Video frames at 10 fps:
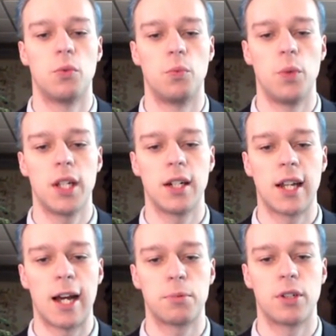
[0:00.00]
We can
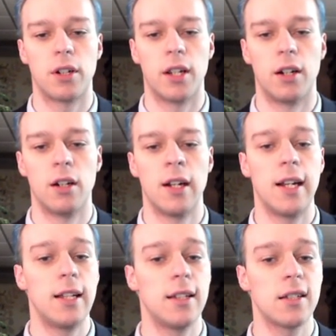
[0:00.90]
capture here.
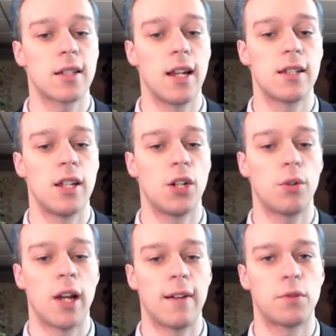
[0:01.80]
In this case they
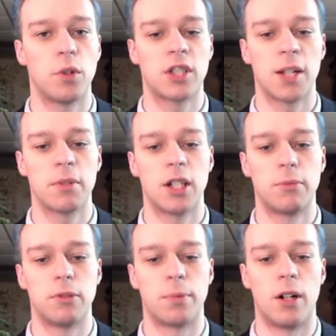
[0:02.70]
don't have to accept the
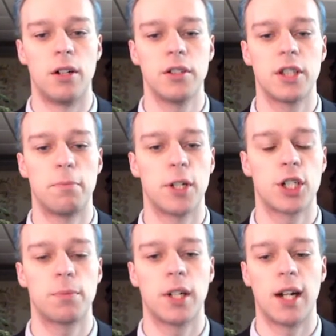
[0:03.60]
doubled pawns. The
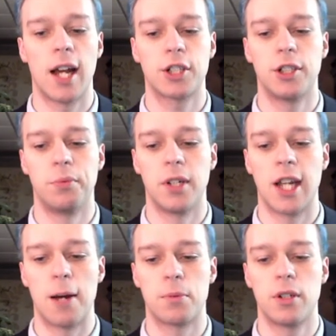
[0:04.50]
bishop can actually
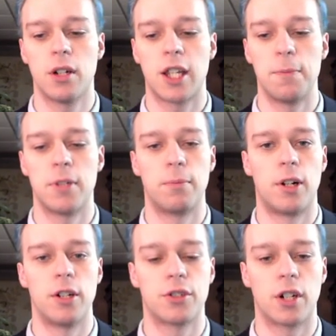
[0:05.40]
recapture to keep their
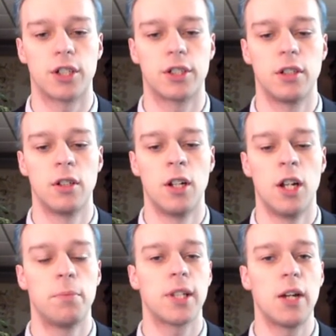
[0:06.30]
pawn structure.
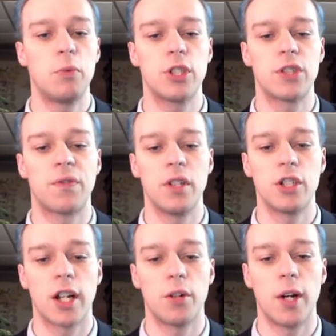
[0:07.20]
But then we'll just
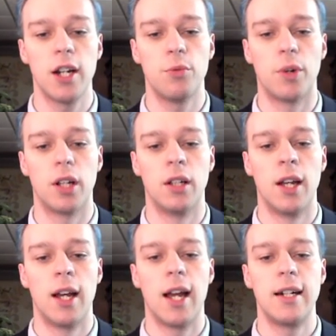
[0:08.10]
fianchetto anyway.
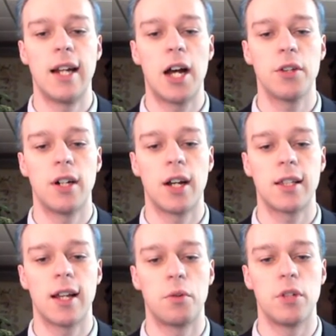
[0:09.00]
And now the knight
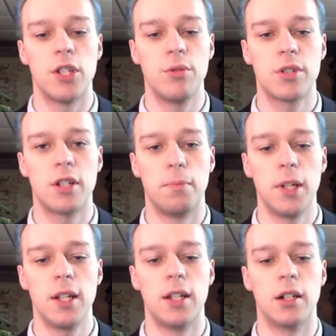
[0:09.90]
that used to
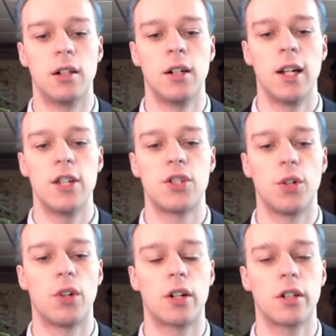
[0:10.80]
be here is no
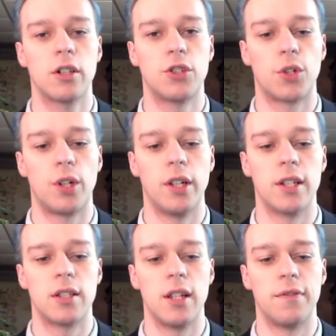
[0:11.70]
longer controlling
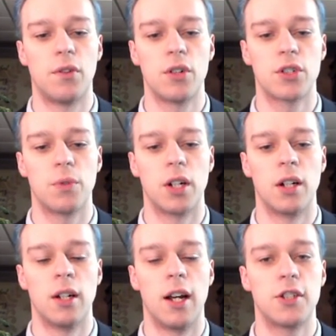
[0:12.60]
this e4 square.
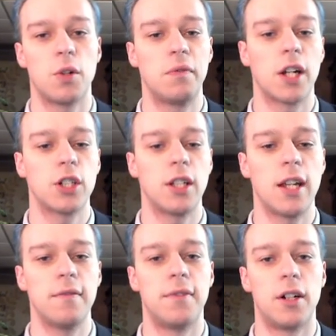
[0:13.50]
And so we've actually
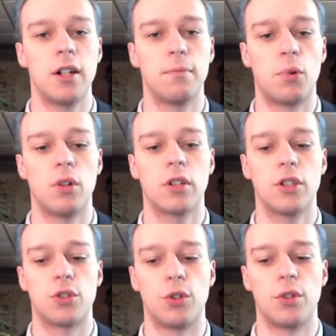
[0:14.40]
gained very important
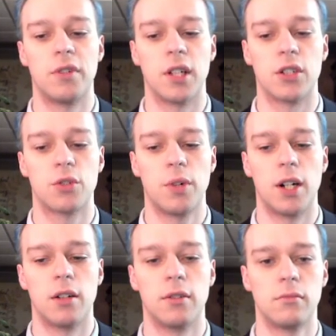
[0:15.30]
control over this
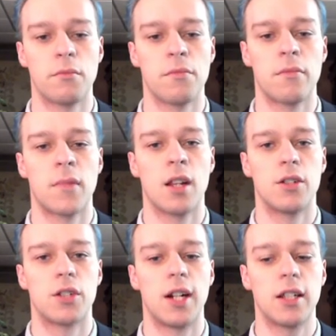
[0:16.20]
square.
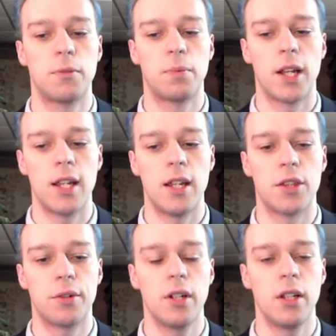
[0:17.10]
So now they'll play
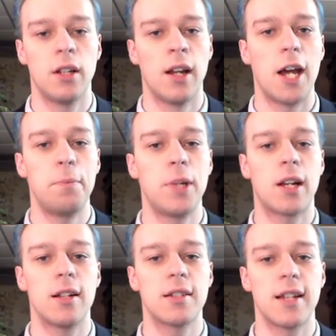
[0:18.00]
e3, and
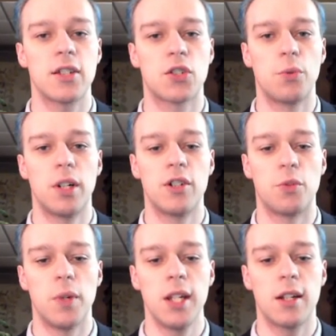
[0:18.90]
because that square is
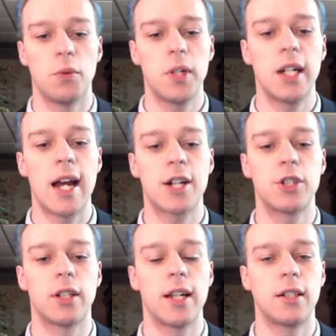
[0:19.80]
weak, we can
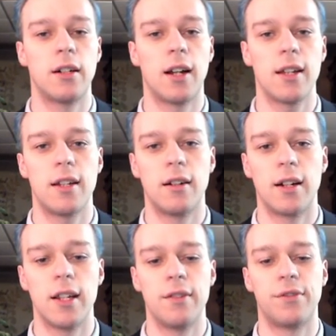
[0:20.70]
actually land our knight here
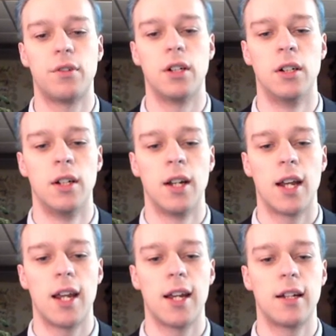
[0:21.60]
on e4.
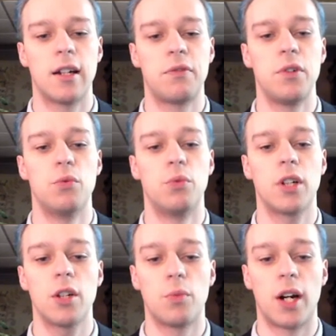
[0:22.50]
And if we
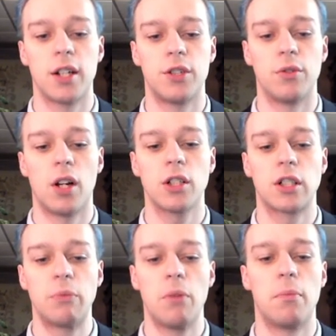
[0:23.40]
really wanted to long
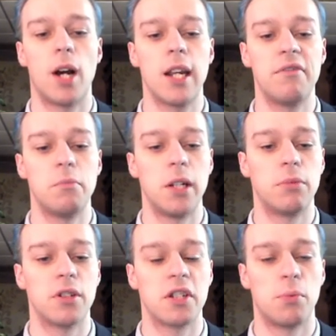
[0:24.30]
term, we might even be
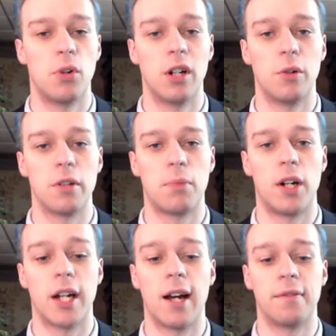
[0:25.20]
able to support it with
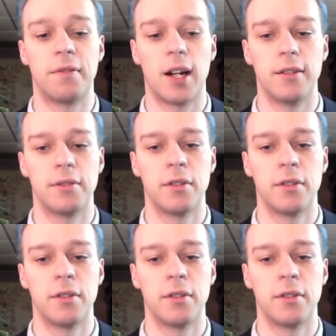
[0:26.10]
pawn to f5.